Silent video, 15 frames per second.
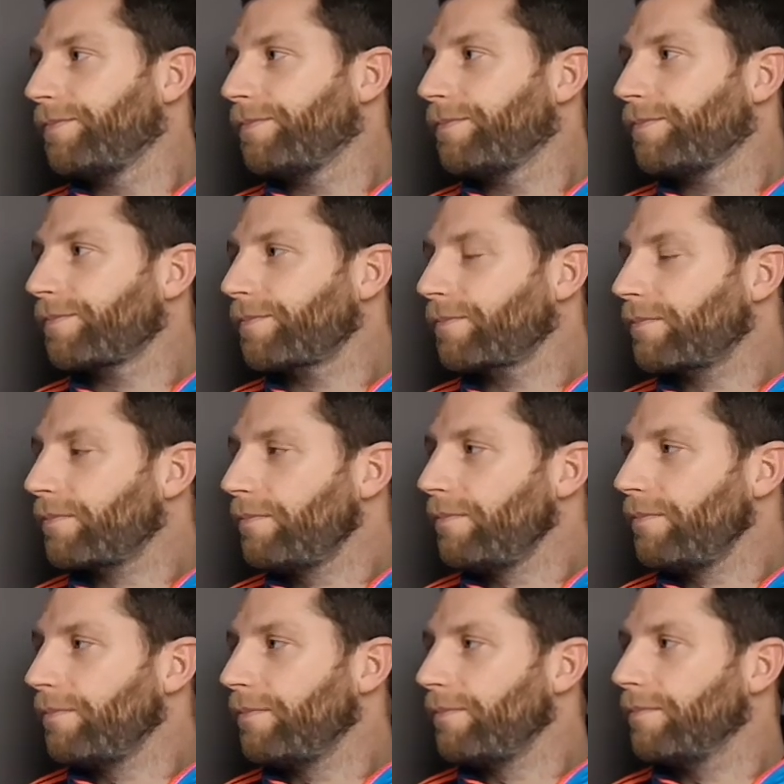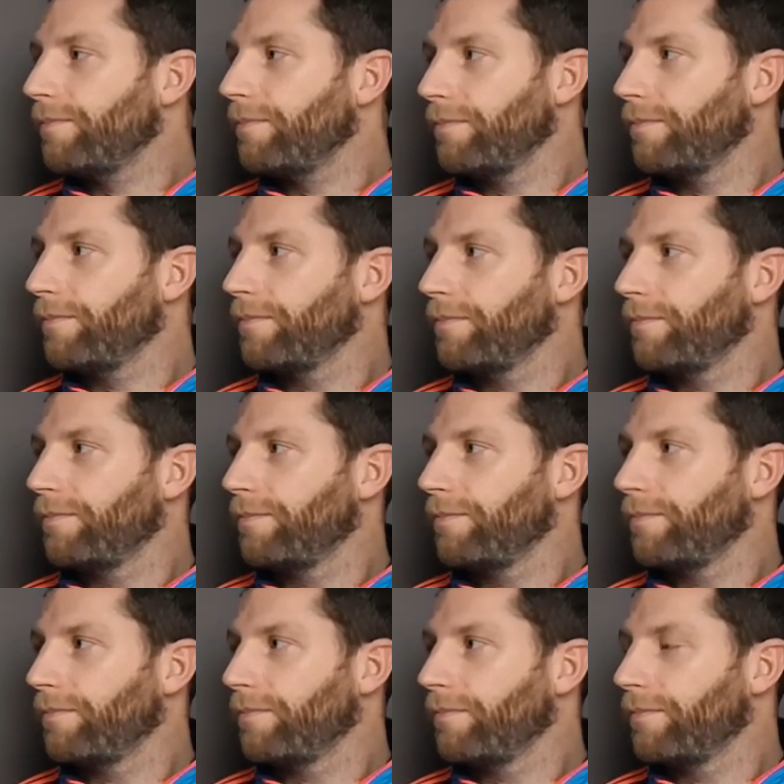
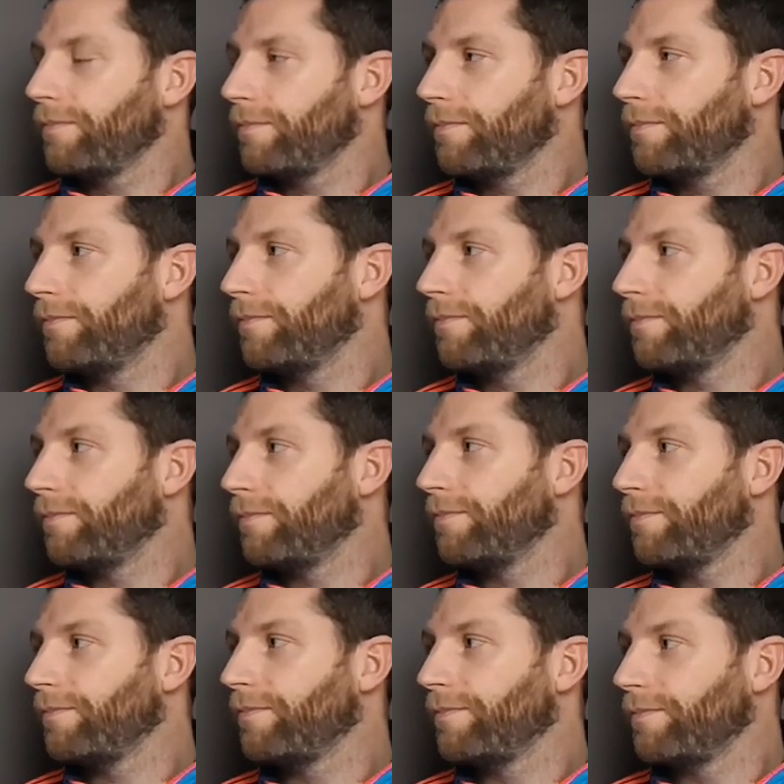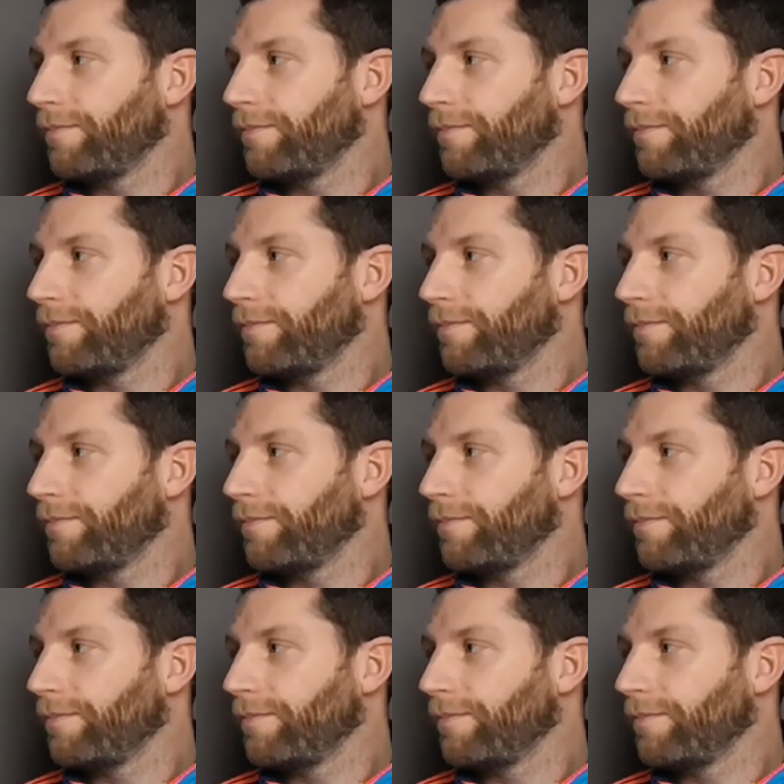No words are spoken by the person on screen.